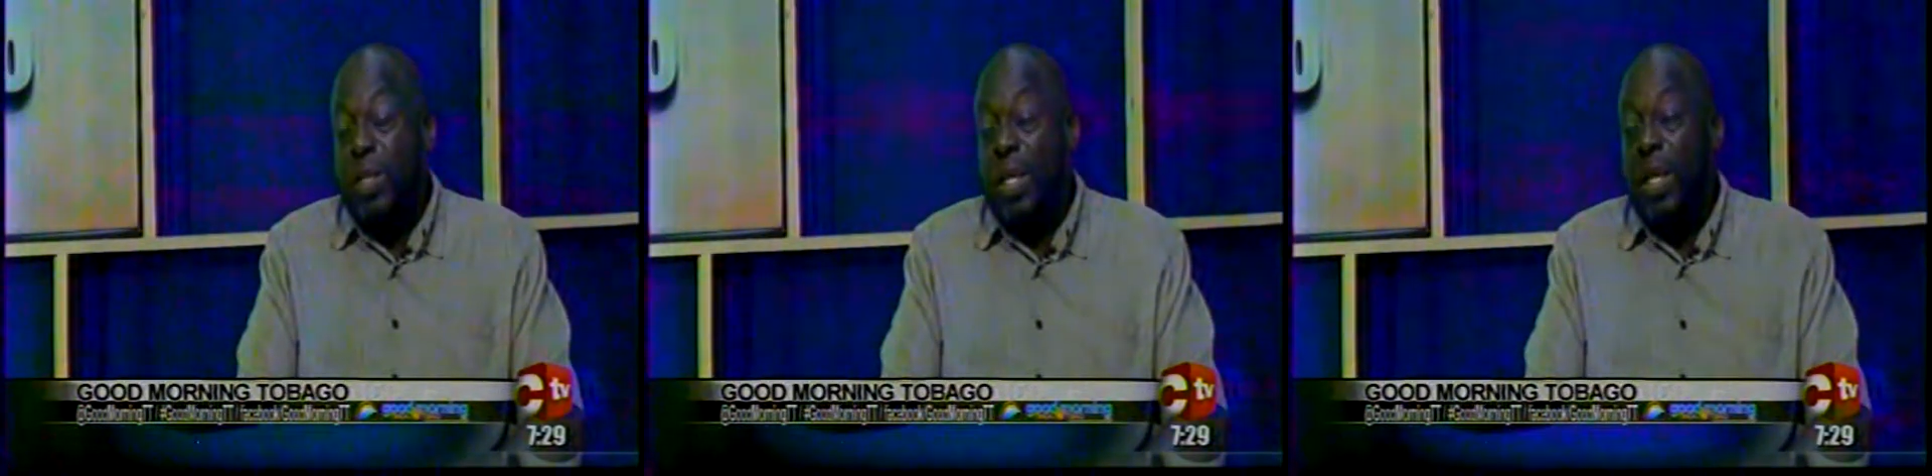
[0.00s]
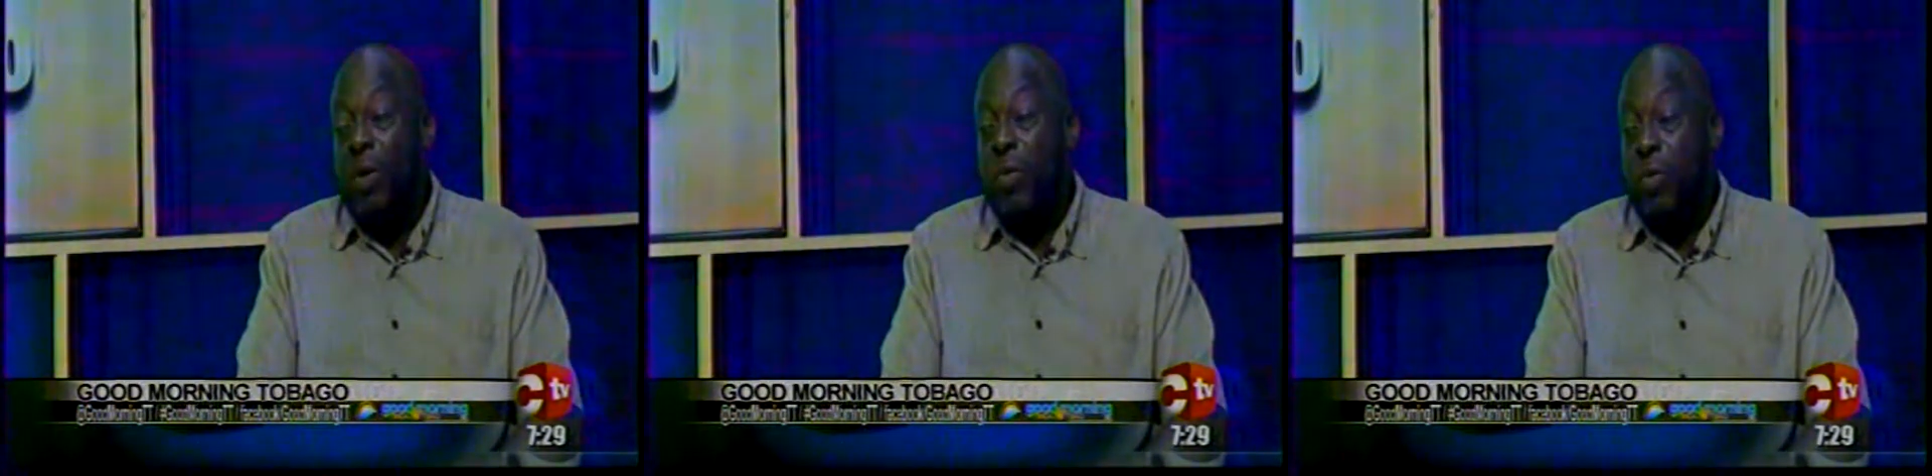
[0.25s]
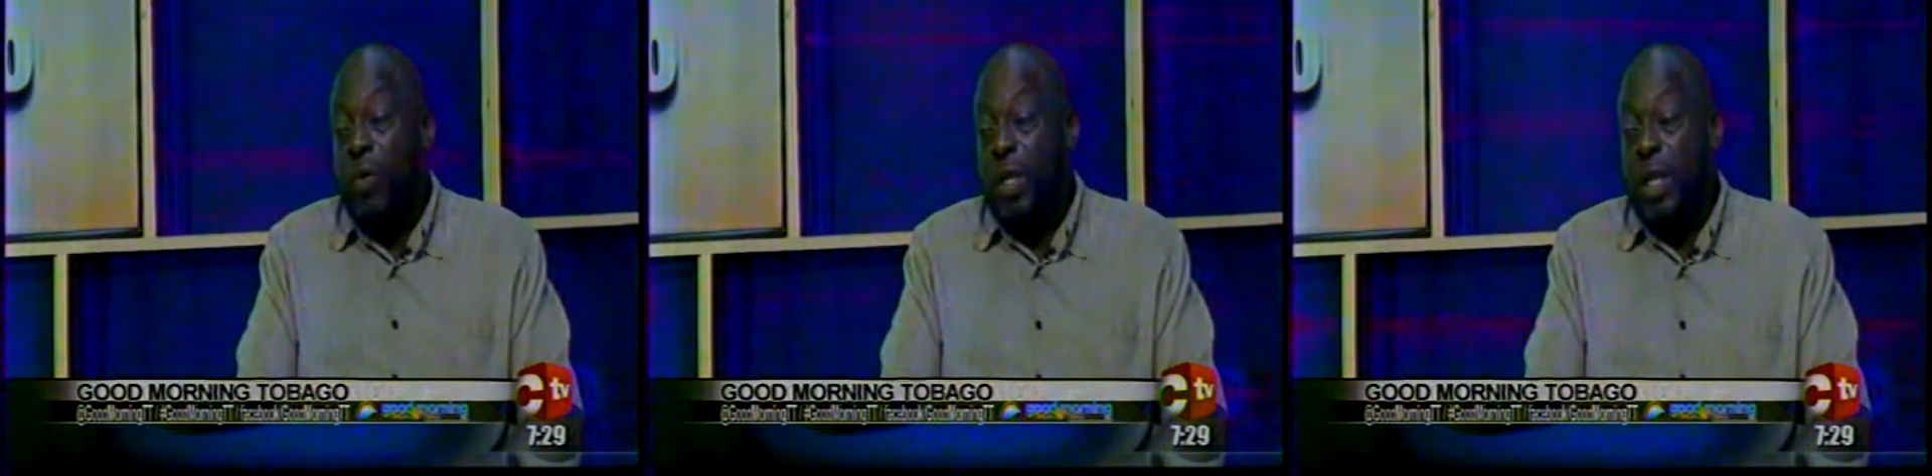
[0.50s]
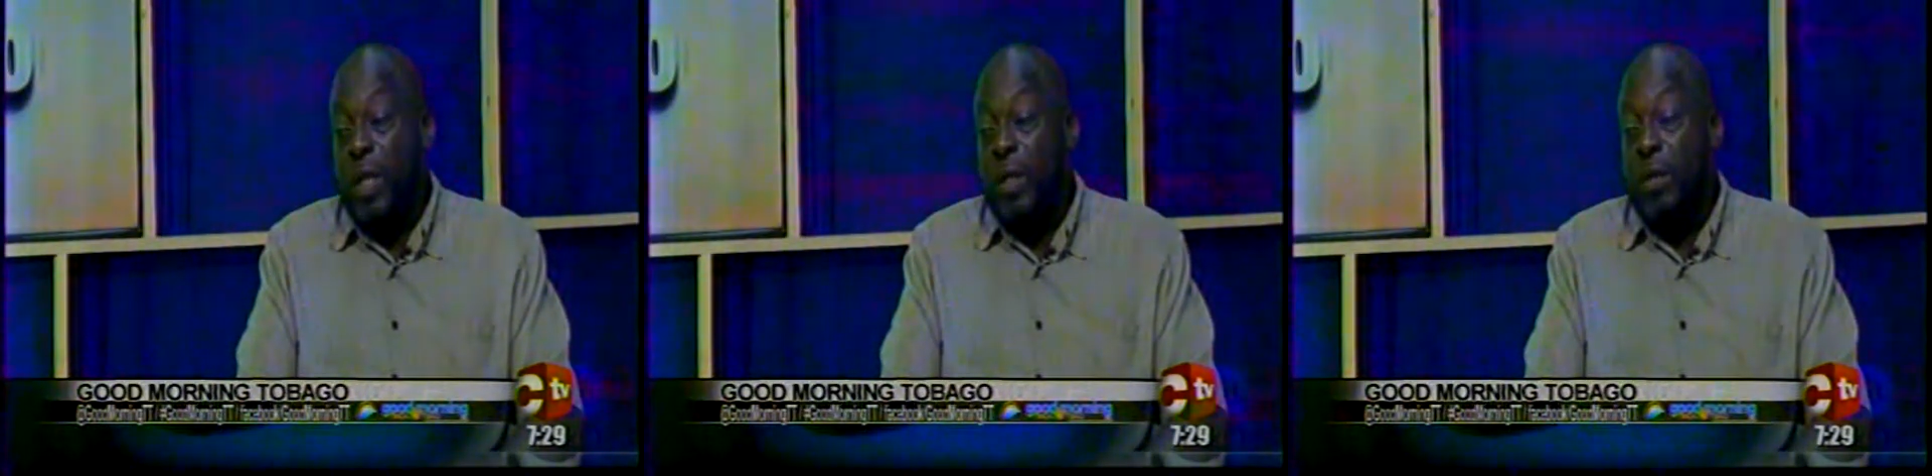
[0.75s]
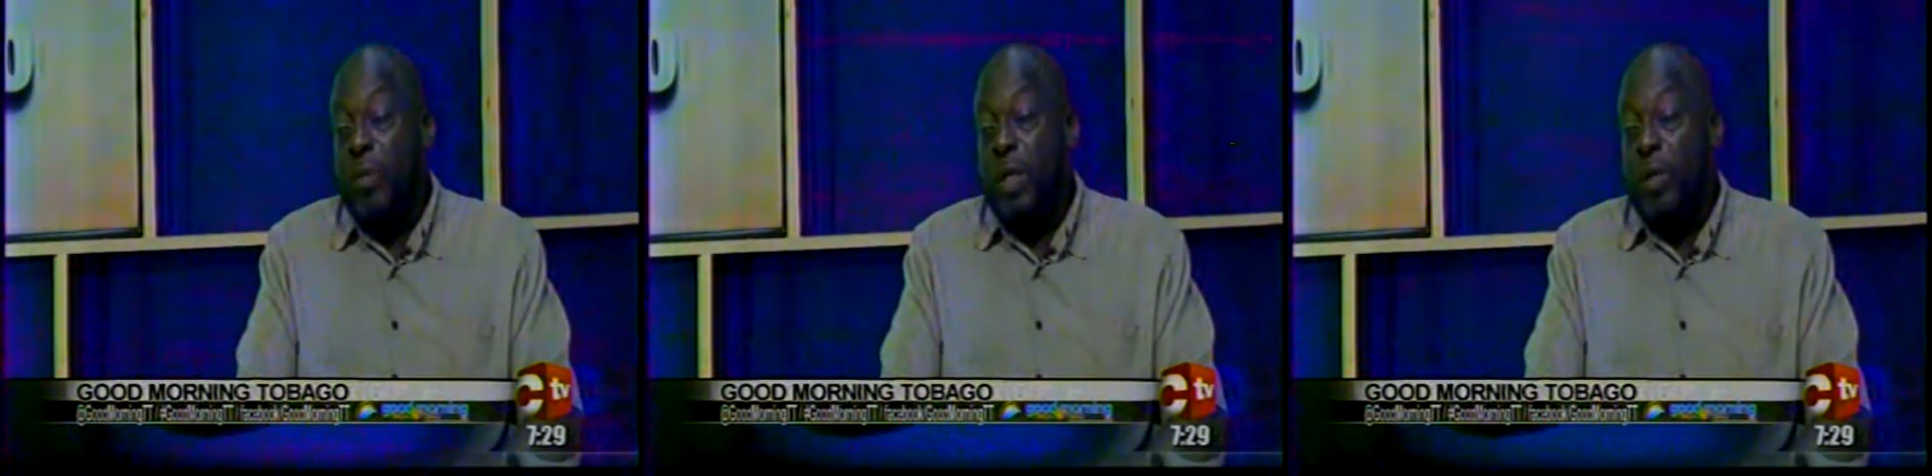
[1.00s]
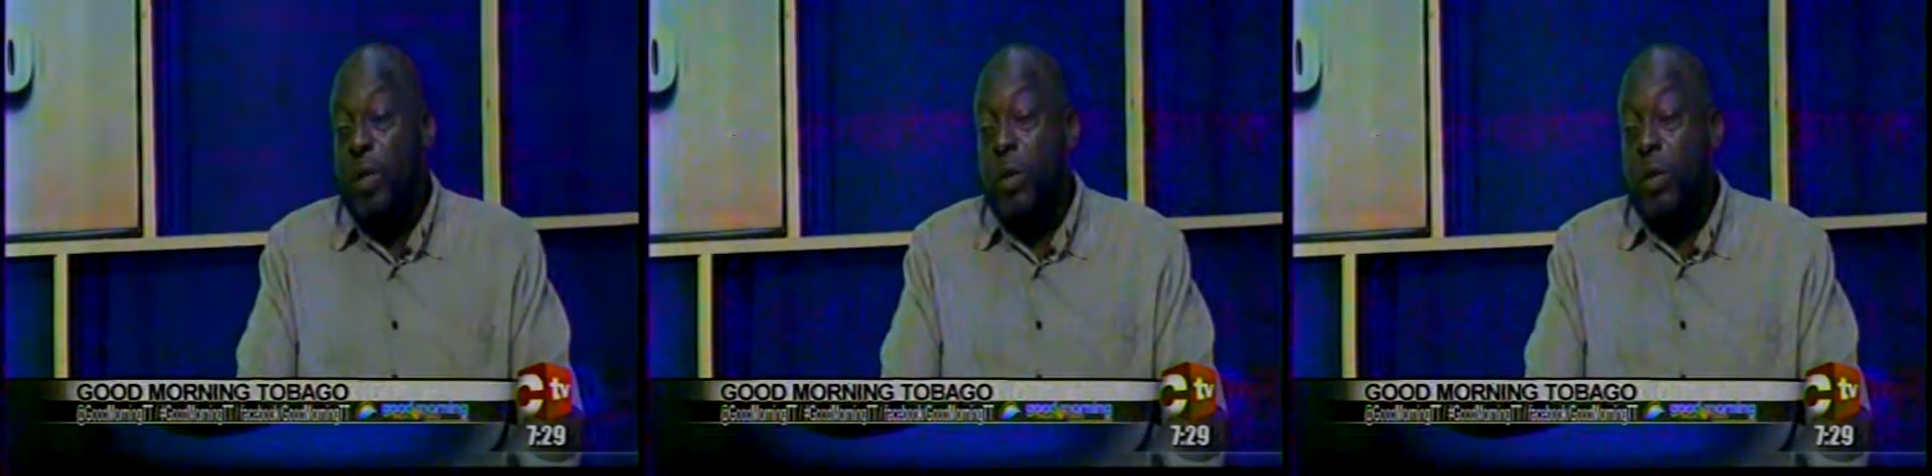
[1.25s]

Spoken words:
The whole economy,